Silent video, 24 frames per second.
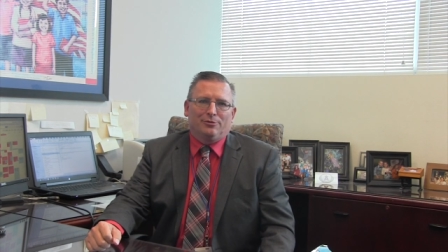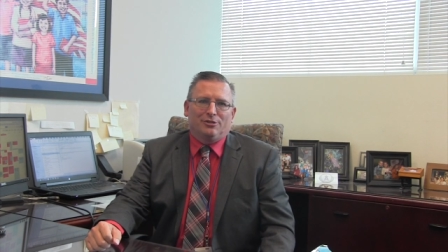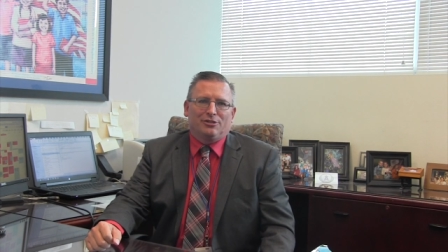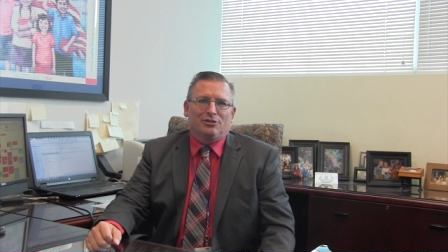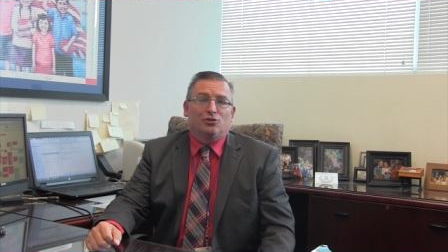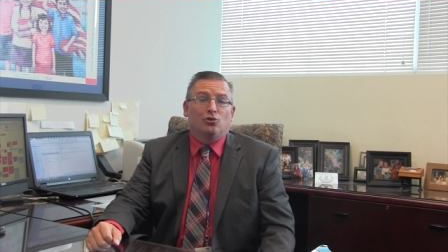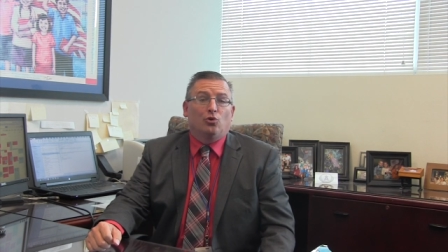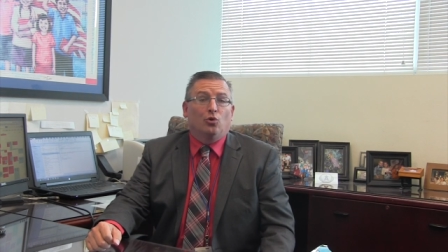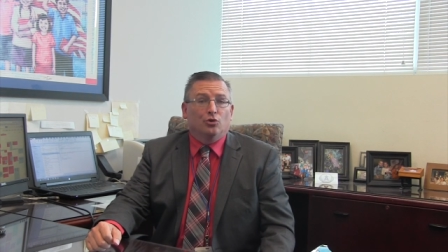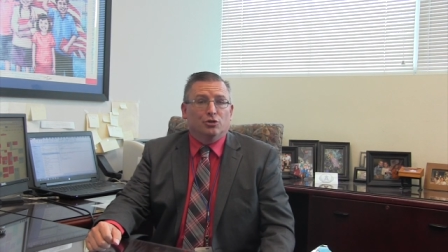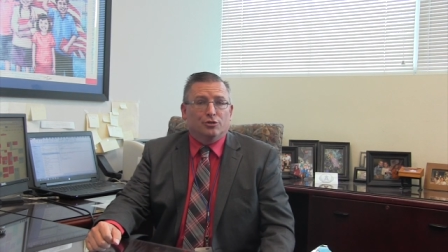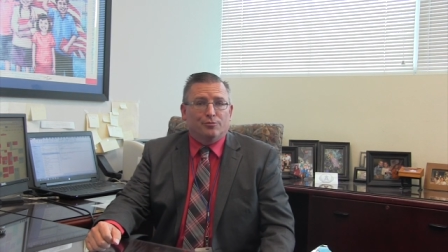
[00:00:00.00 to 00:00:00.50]
the
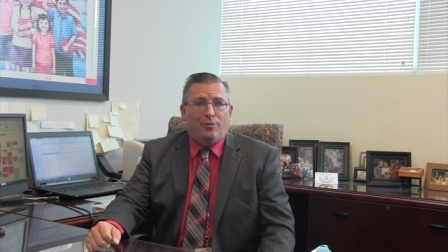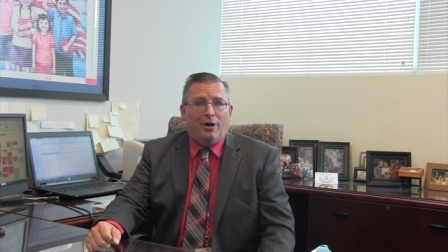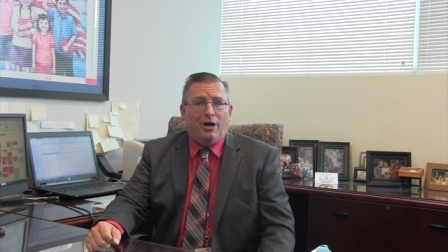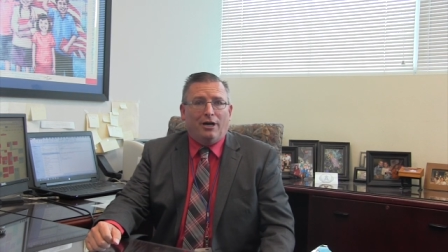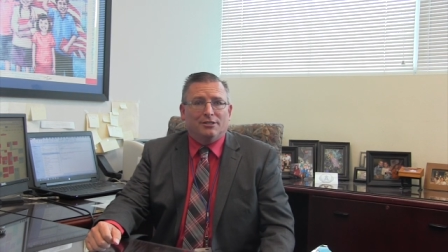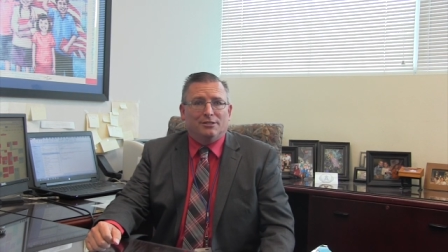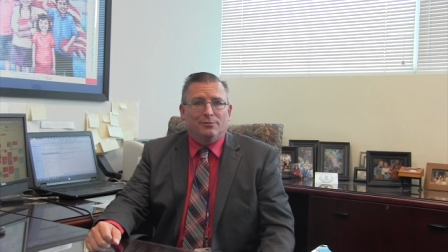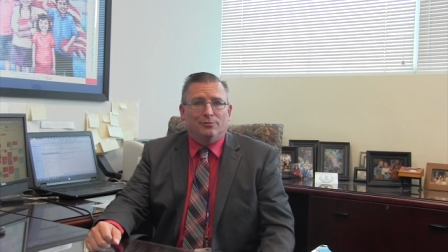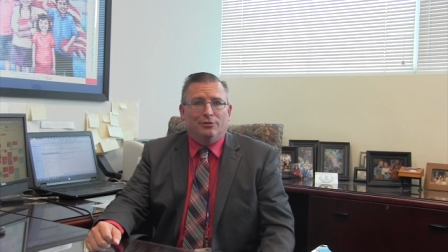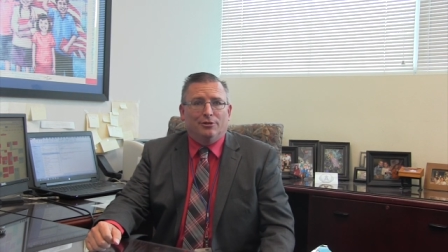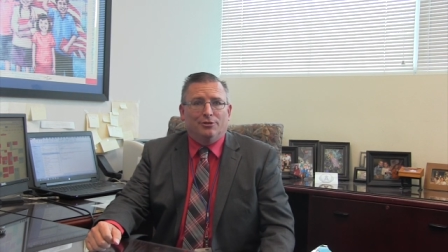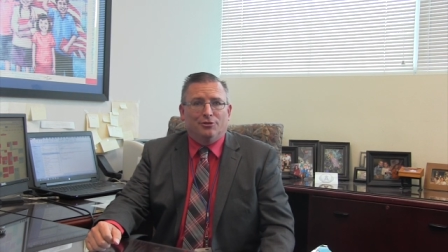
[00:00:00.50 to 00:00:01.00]
scores
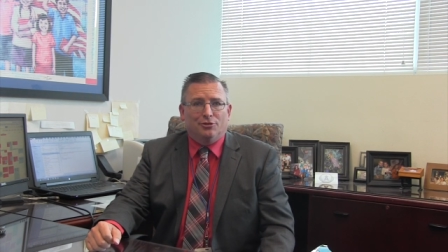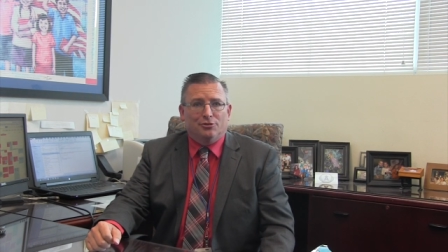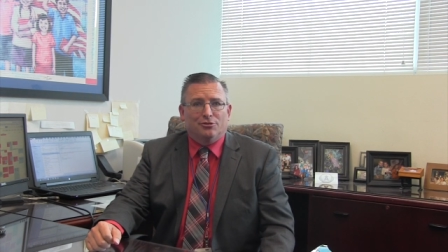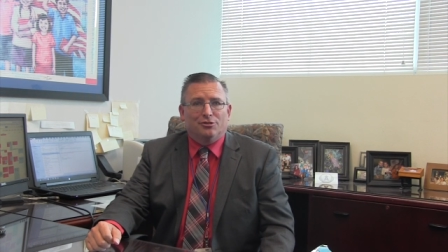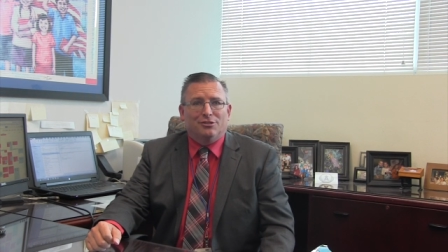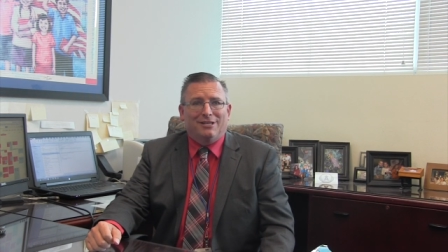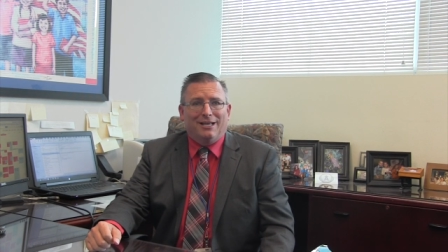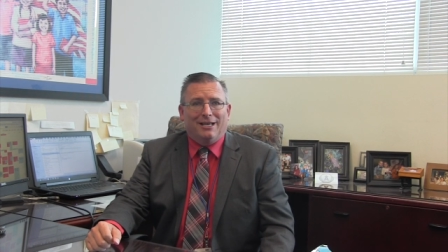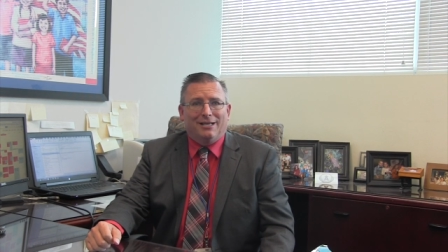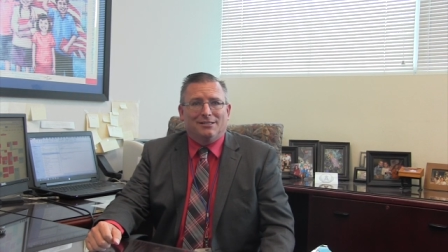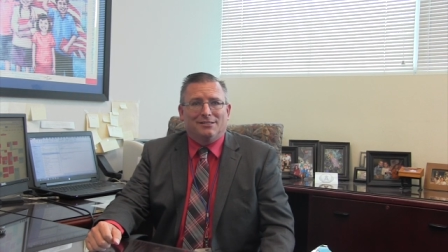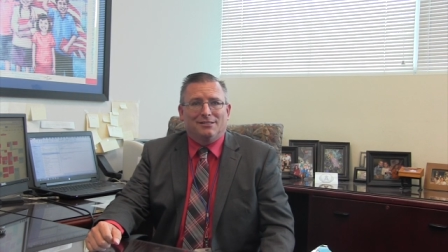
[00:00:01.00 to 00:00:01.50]
possible on
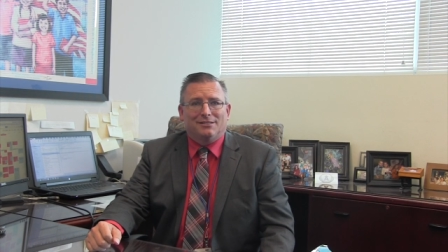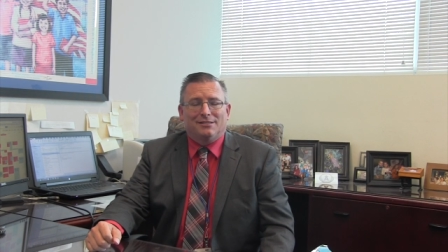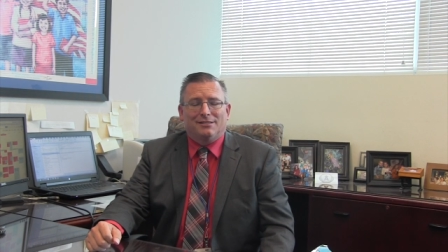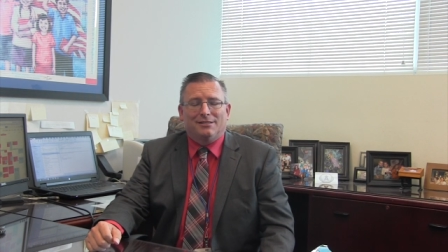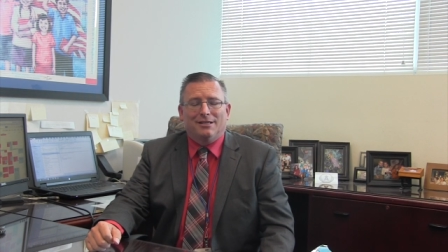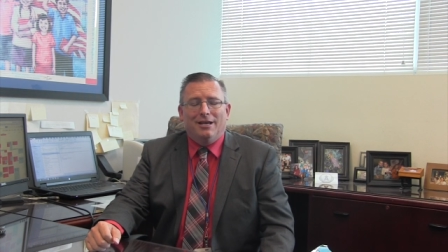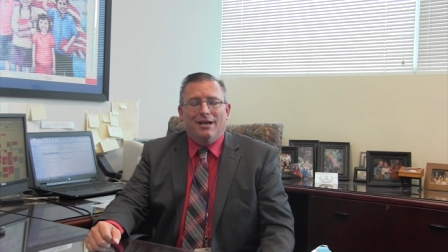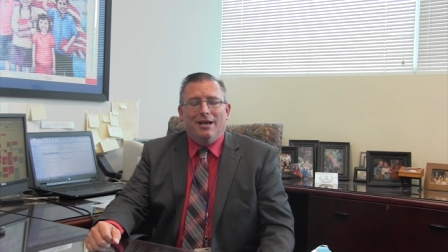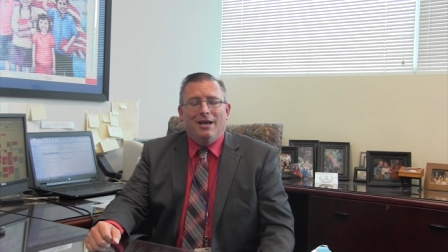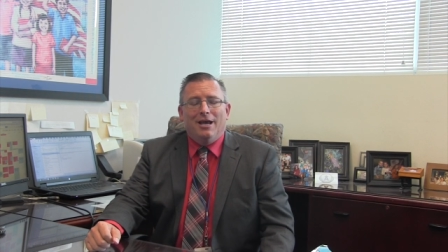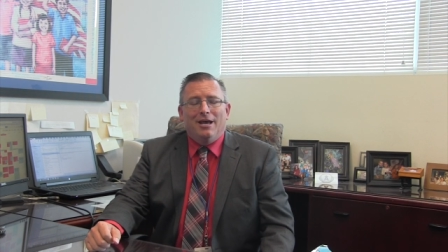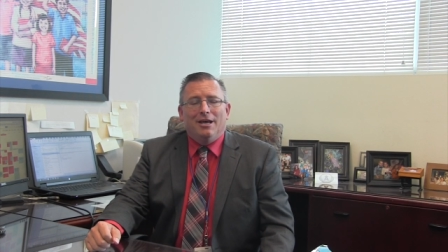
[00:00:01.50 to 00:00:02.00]
those tests.